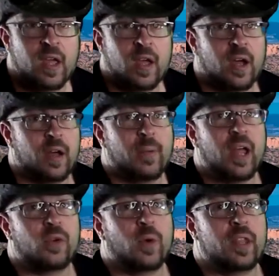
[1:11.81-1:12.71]

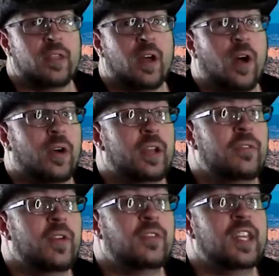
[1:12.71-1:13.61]
By the way, already
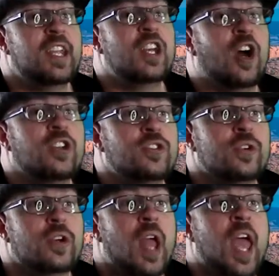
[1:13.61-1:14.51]

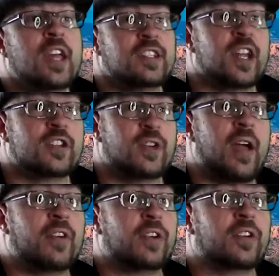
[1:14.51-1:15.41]
1,500 sex
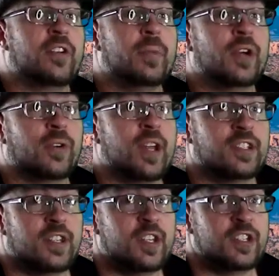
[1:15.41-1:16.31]
traffickers have been
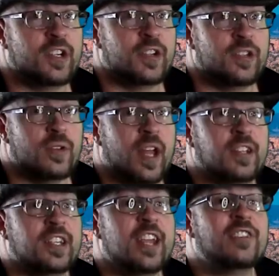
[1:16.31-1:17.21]
arrested this year in the United
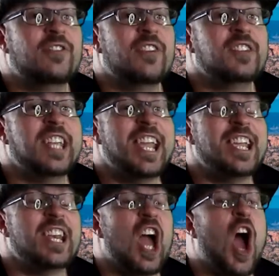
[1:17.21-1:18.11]
States.
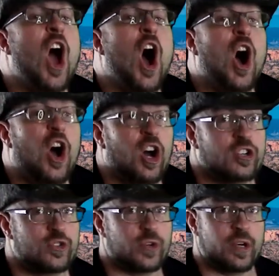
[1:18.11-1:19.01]

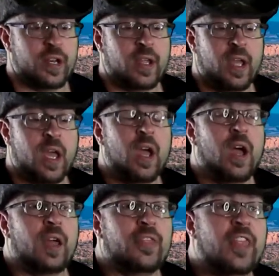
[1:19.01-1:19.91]
1,500.
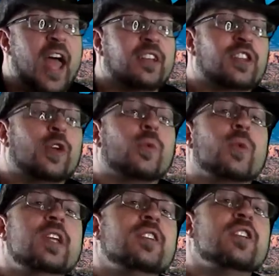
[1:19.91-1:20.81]
That's the
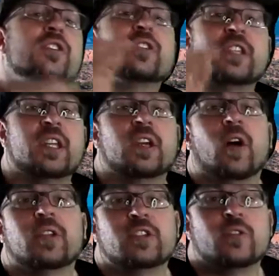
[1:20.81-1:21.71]
reason you're seeing
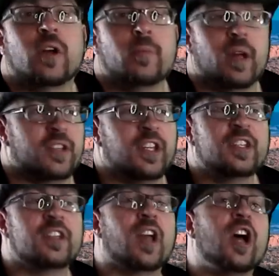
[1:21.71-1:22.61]
all these drug busts. This
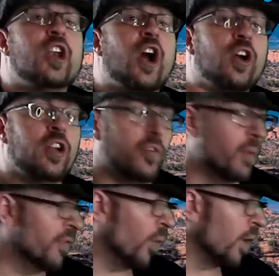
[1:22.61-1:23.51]
is unheard of
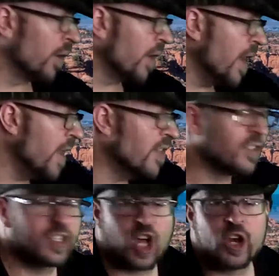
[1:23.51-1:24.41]
before, okay?
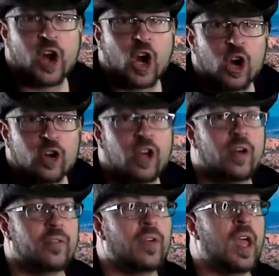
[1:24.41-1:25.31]
This is unheard of